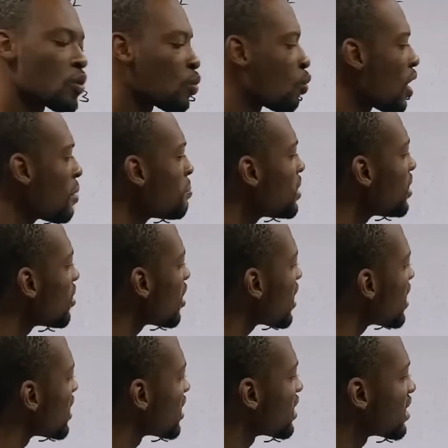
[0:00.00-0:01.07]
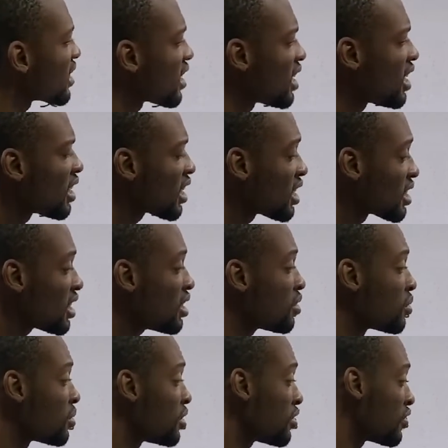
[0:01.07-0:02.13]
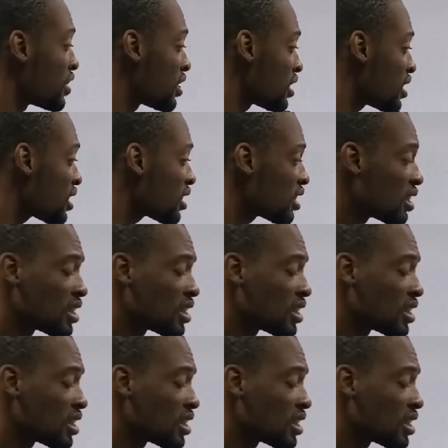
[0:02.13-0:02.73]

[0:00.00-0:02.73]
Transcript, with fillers: one million S and I say you should differentiate,